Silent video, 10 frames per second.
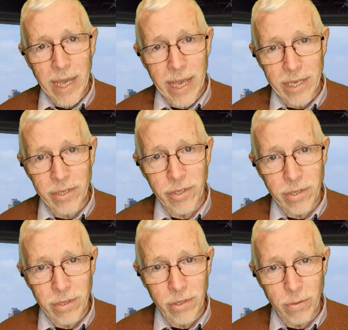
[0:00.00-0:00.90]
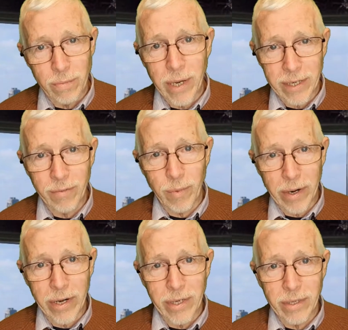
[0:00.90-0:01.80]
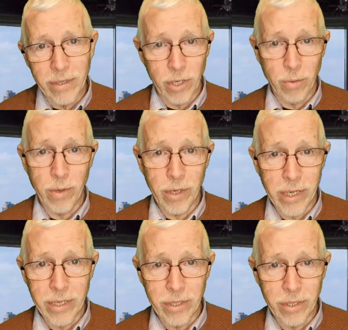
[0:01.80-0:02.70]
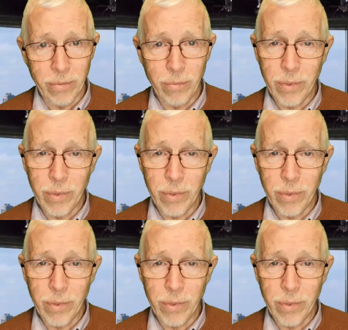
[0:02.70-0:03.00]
as you might have worried that you were going to.